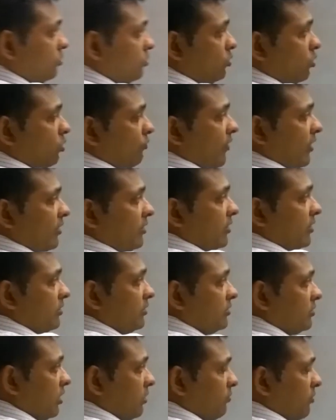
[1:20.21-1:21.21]
two factors
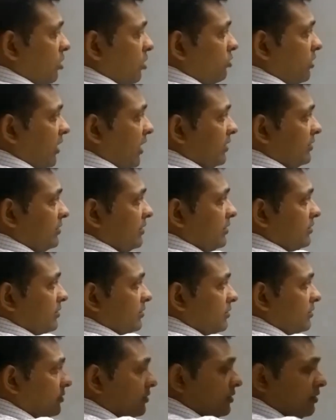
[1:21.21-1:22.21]
come out as 6
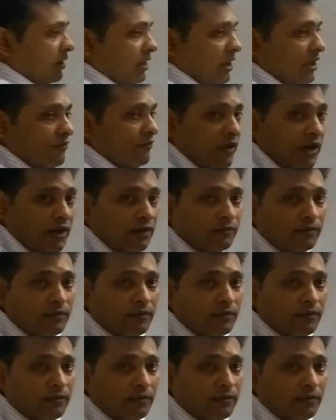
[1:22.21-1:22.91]
and 5.